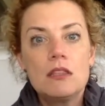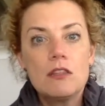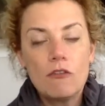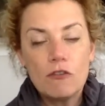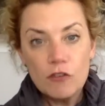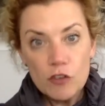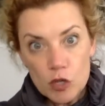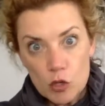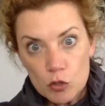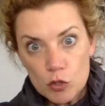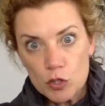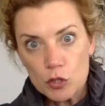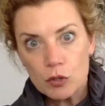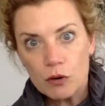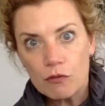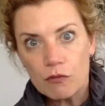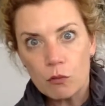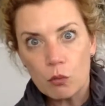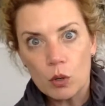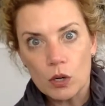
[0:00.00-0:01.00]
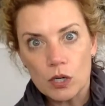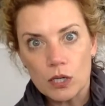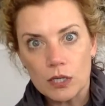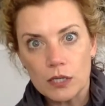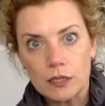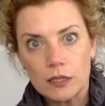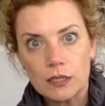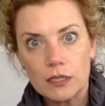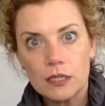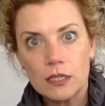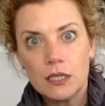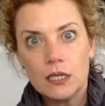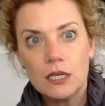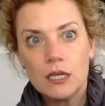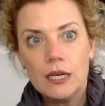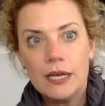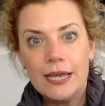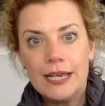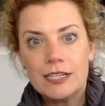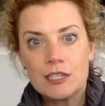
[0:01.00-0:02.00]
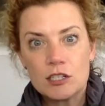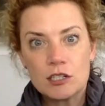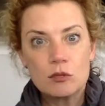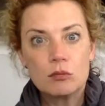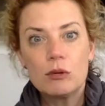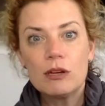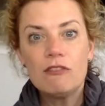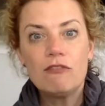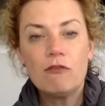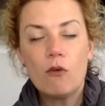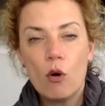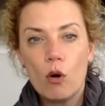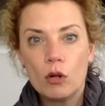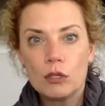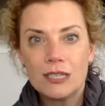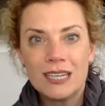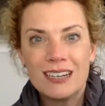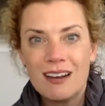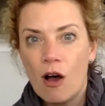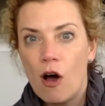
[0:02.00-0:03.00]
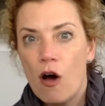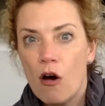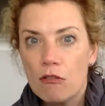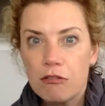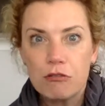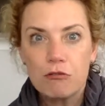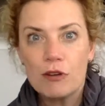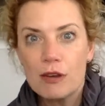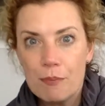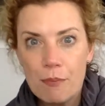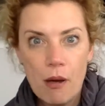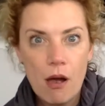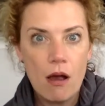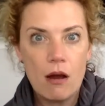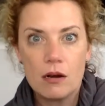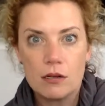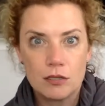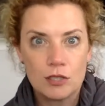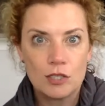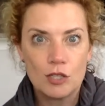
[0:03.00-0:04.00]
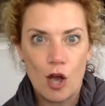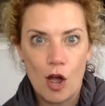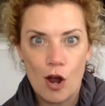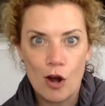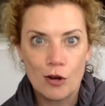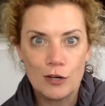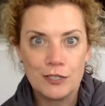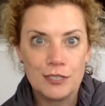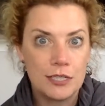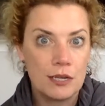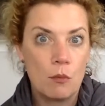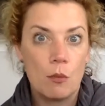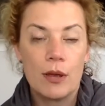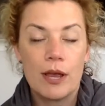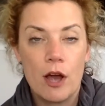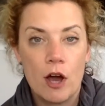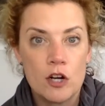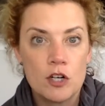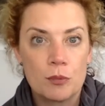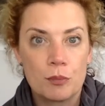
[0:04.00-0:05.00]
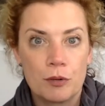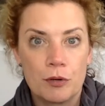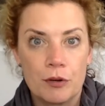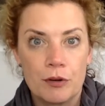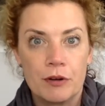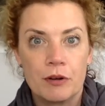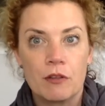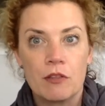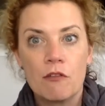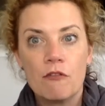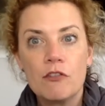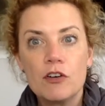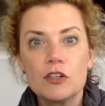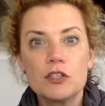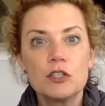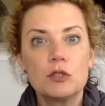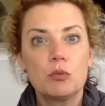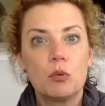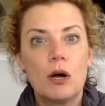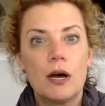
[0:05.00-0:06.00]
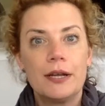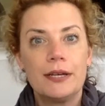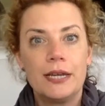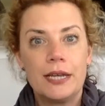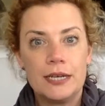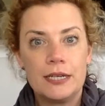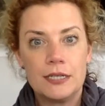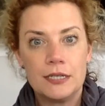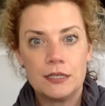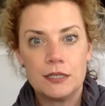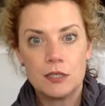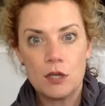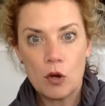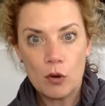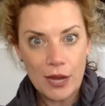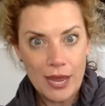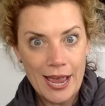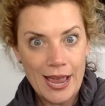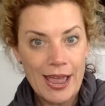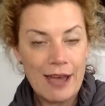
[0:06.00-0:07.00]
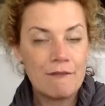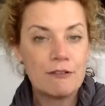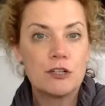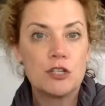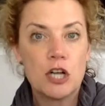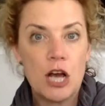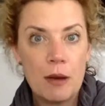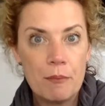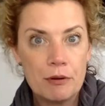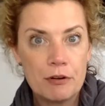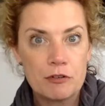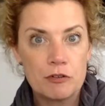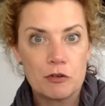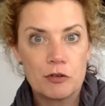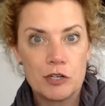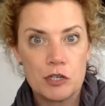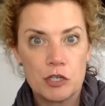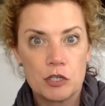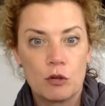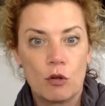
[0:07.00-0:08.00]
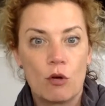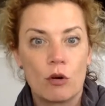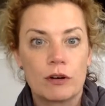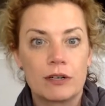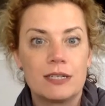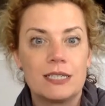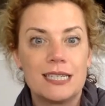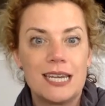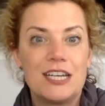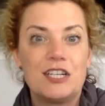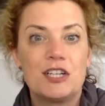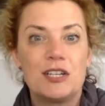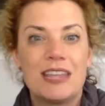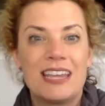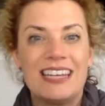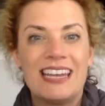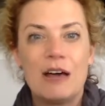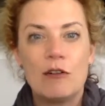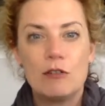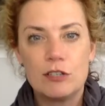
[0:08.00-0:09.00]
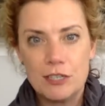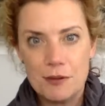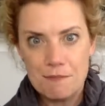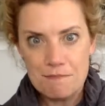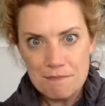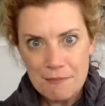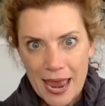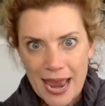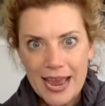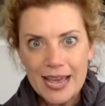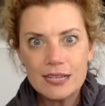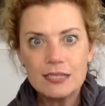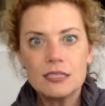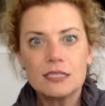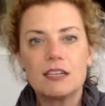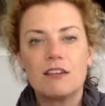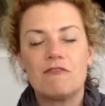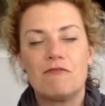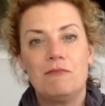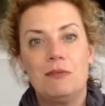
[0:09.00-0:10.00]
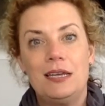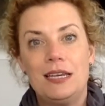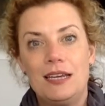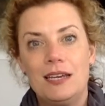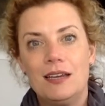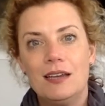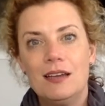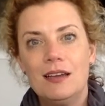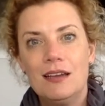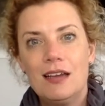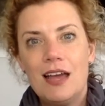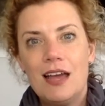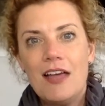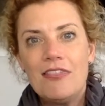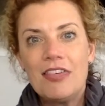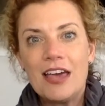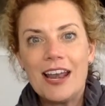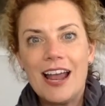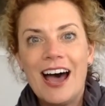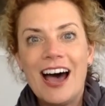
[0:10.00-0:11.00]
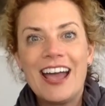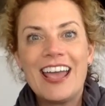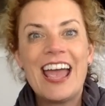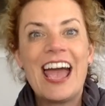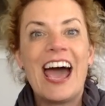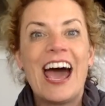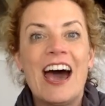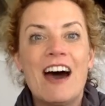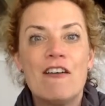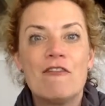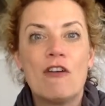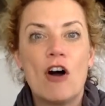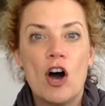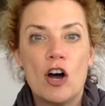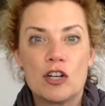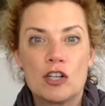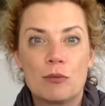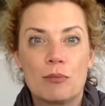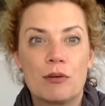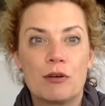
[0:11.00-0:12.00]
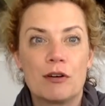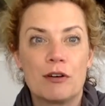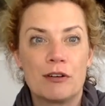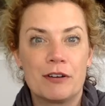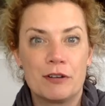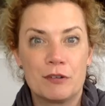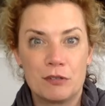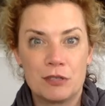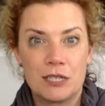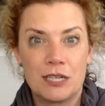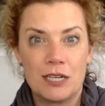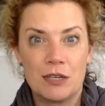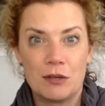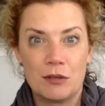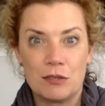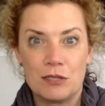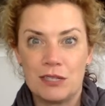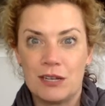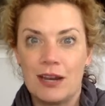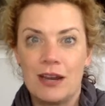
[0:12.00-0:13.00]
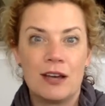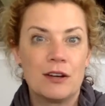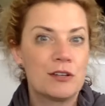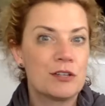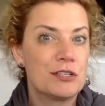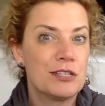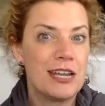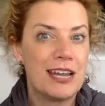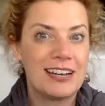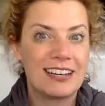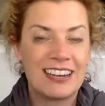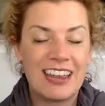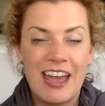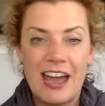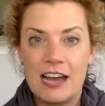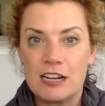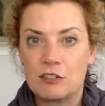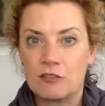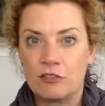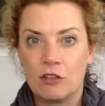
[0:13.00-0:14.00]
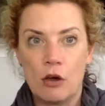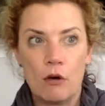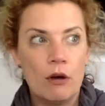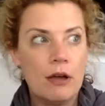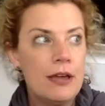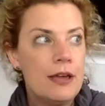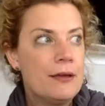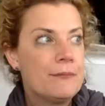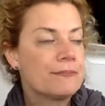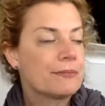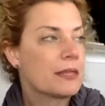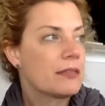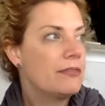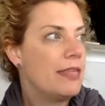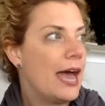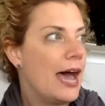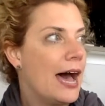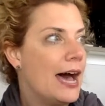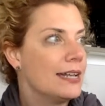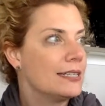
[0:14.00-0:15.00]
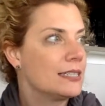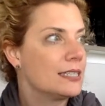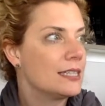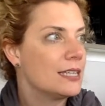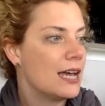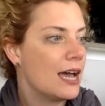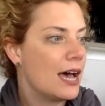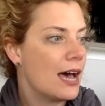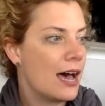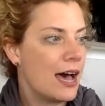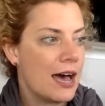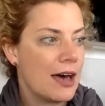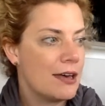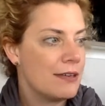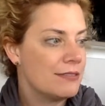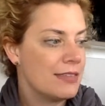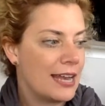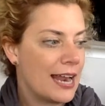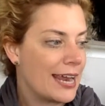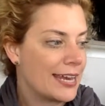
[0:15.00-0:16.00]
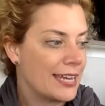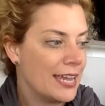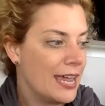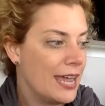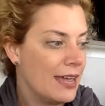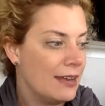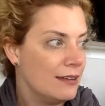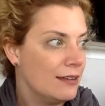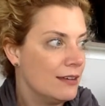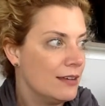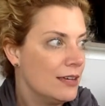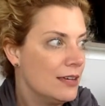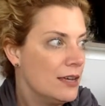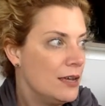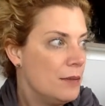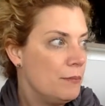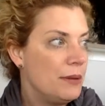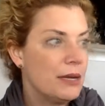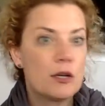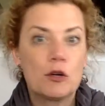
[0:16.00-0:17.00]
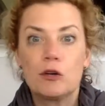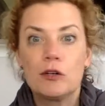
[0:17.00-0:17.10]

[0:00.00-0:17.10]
The future of work is threefold, and all three parts are in some way entrepreneurial. The first one is, okay, I have a job at a traditional organization that now demands of me that I have entrepreneurial skills, that I understand cash flow, that, that I can be